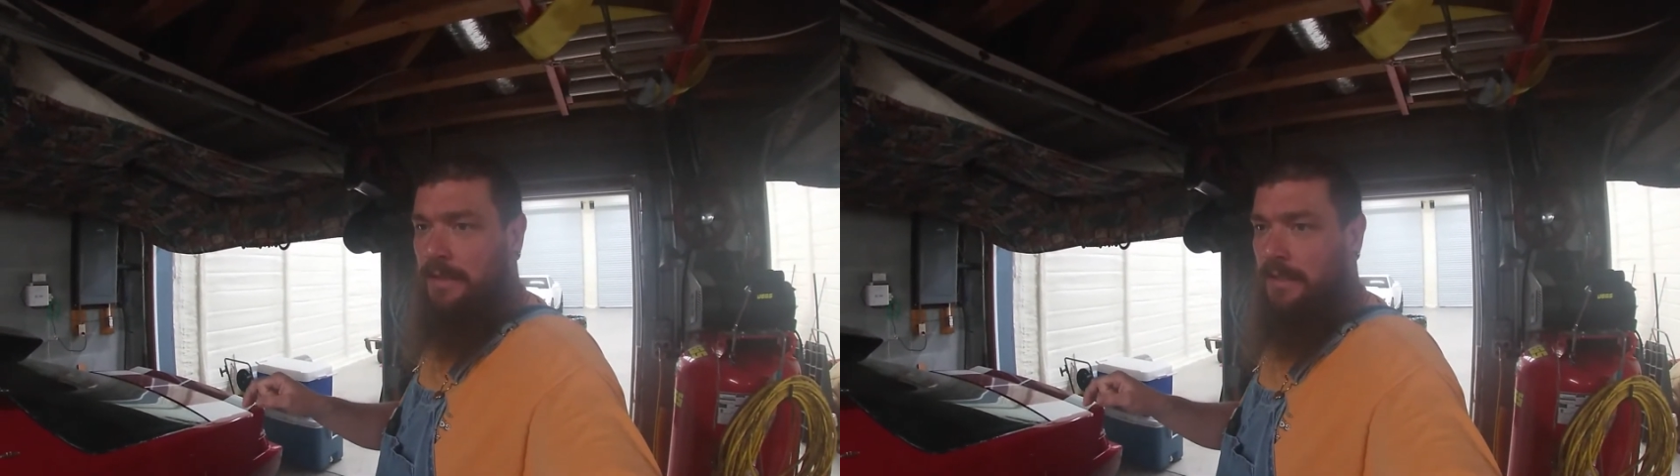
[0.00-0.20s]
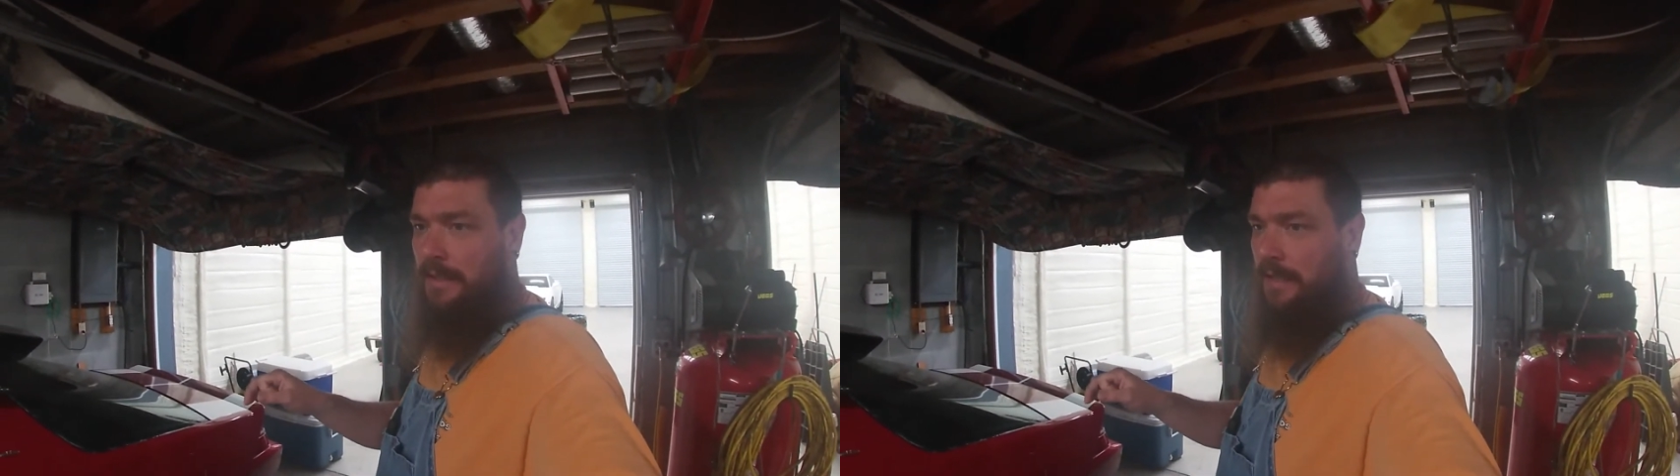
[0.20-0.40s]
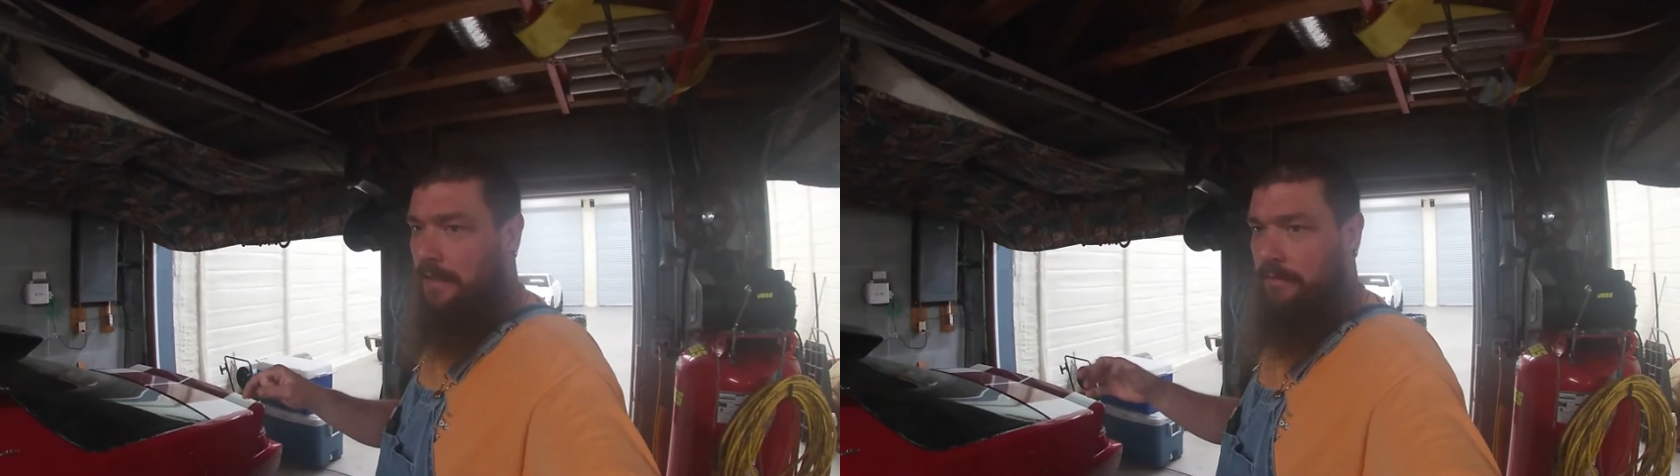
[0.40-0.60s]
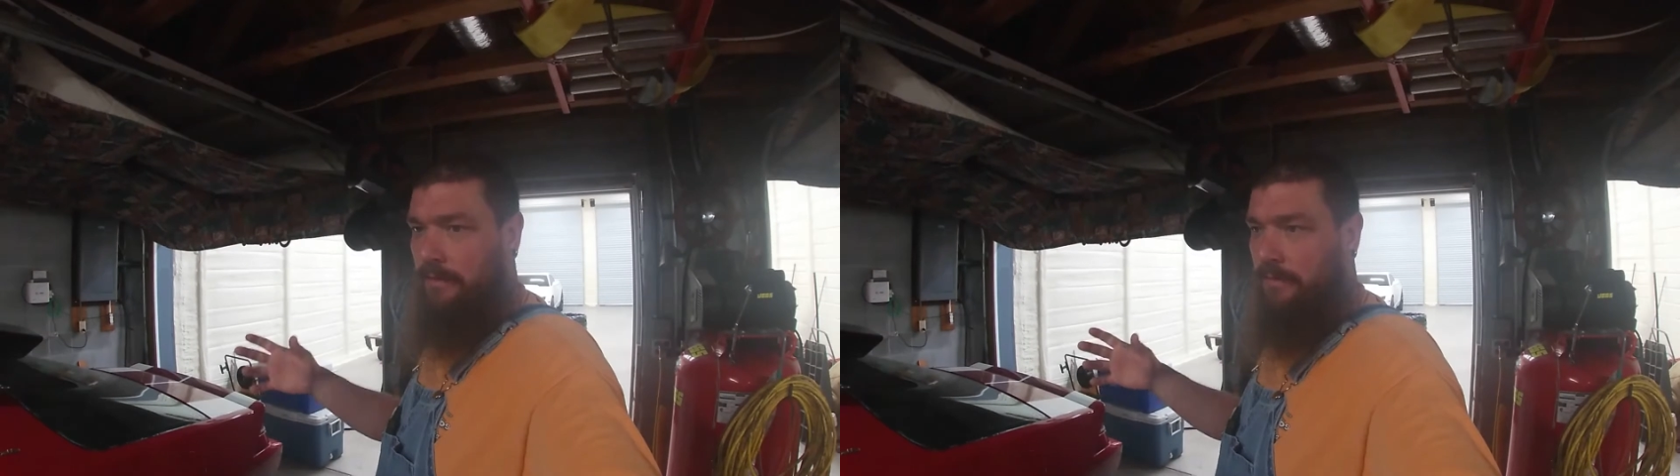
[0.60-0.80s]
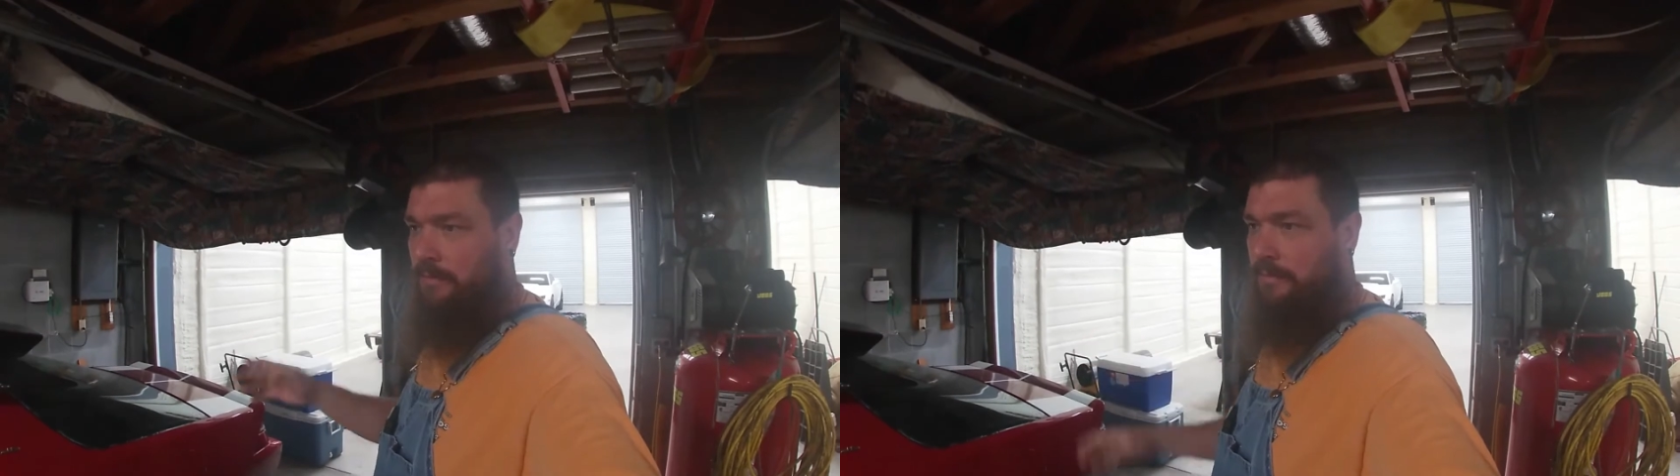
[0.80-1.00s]
I don't
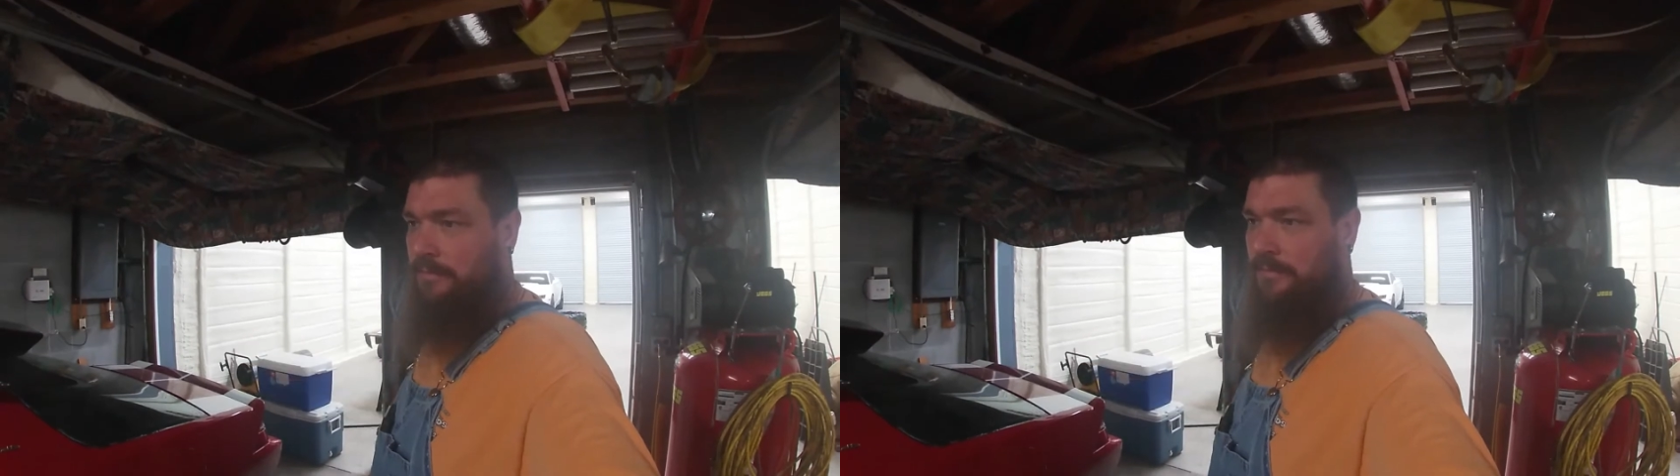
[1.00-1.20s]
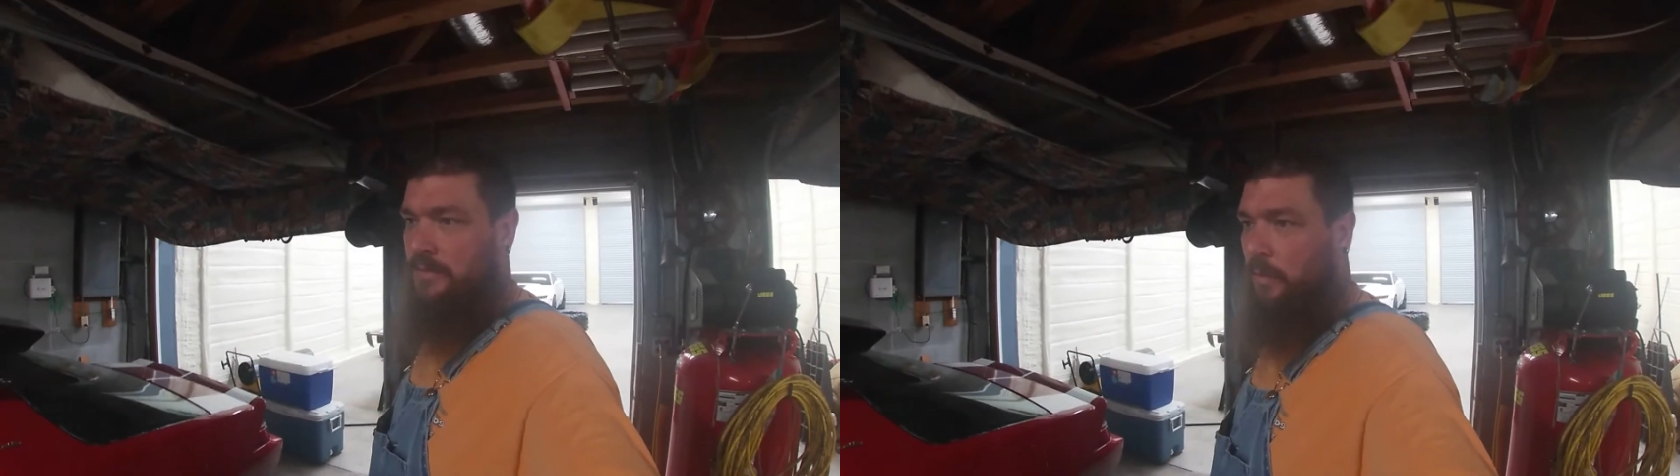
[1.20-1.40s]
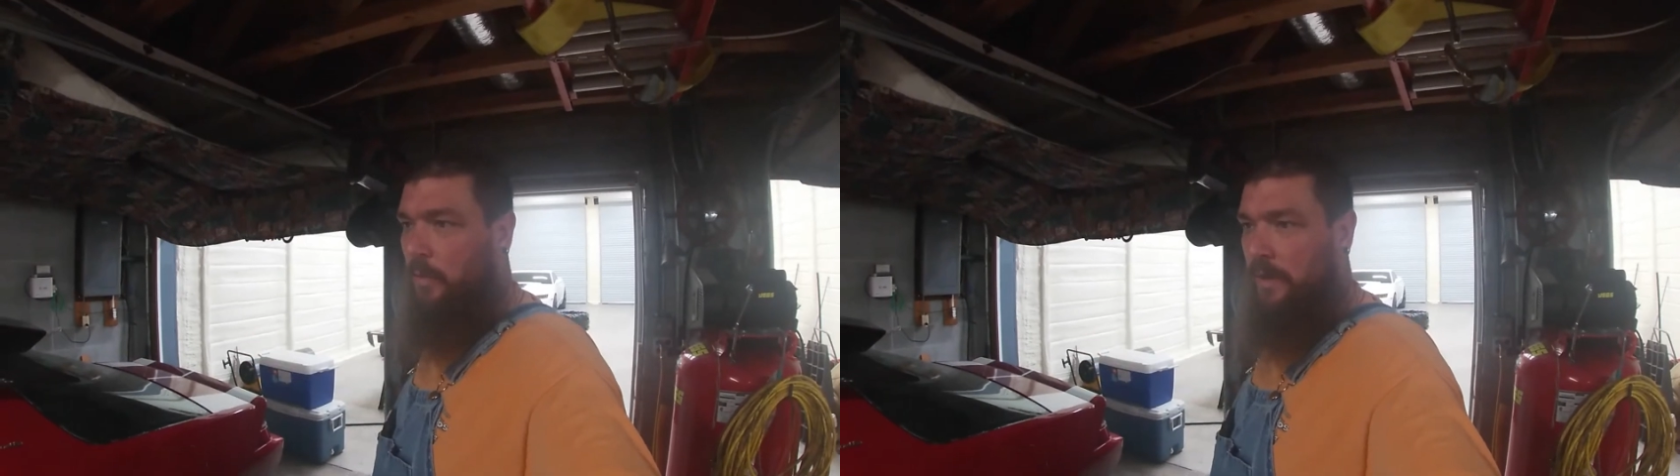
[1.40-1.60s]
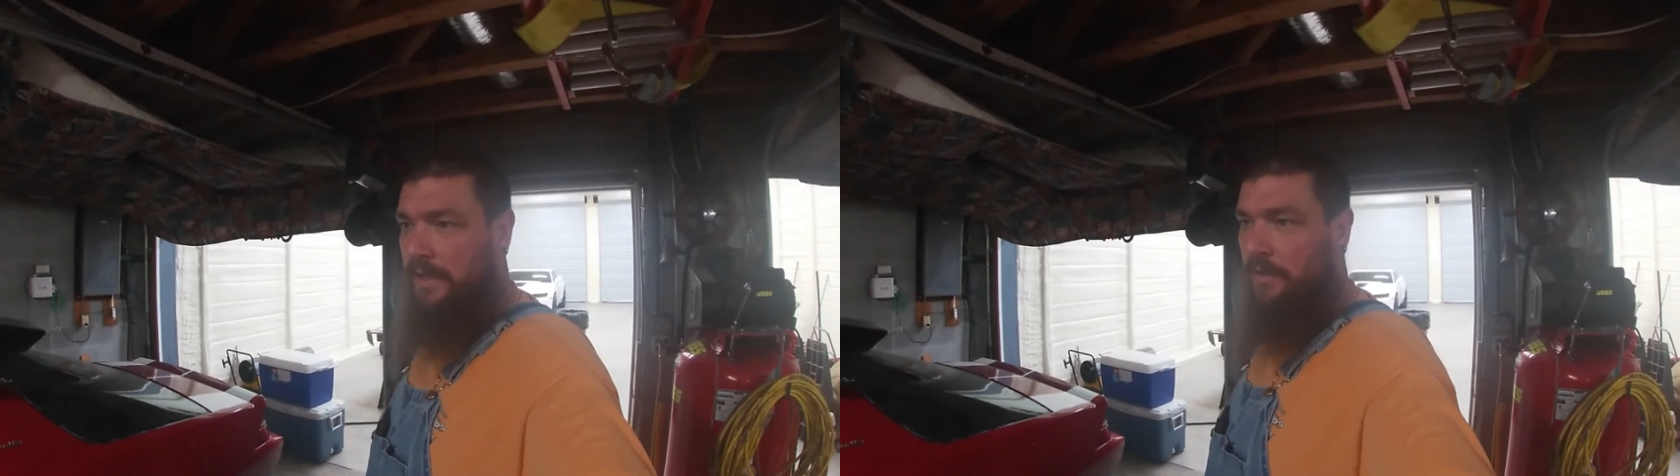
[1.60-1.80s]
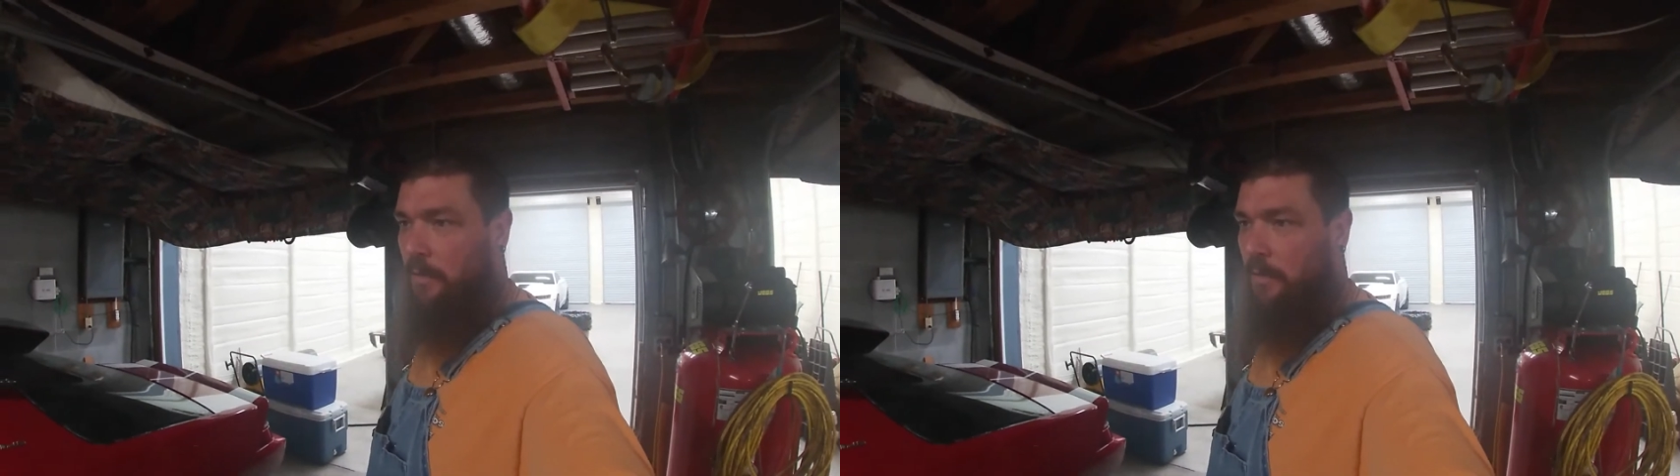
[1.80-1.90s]
know, 20